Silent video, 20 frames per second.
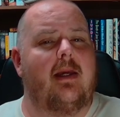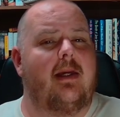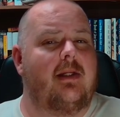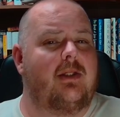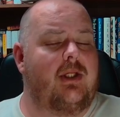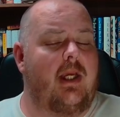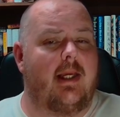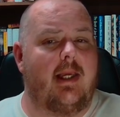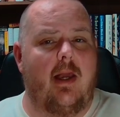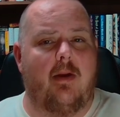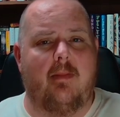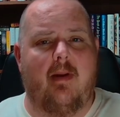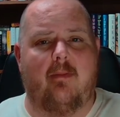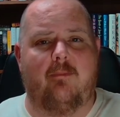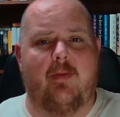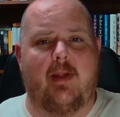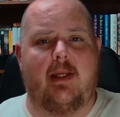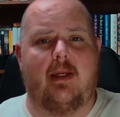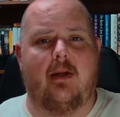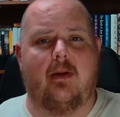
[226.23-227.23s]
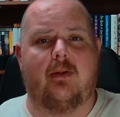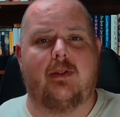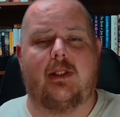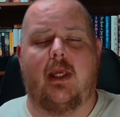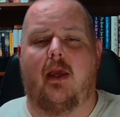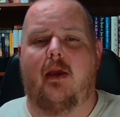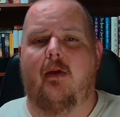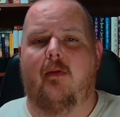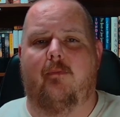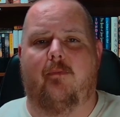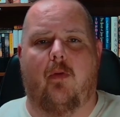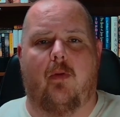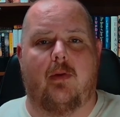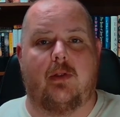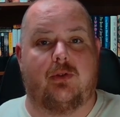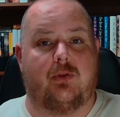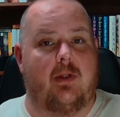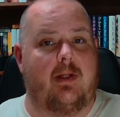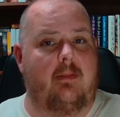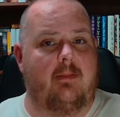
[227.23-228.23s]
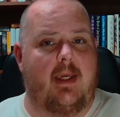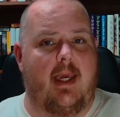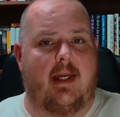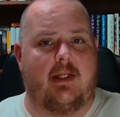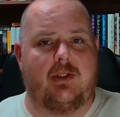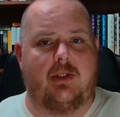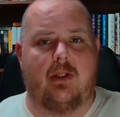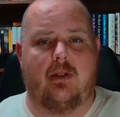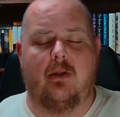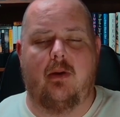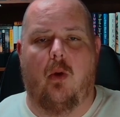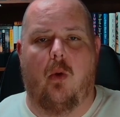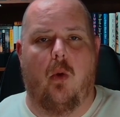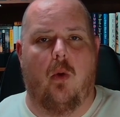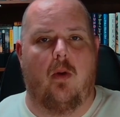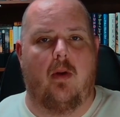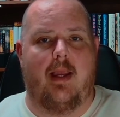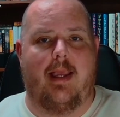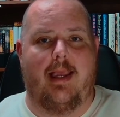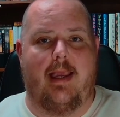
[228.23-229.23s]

check out my videos for Dreamcatcher or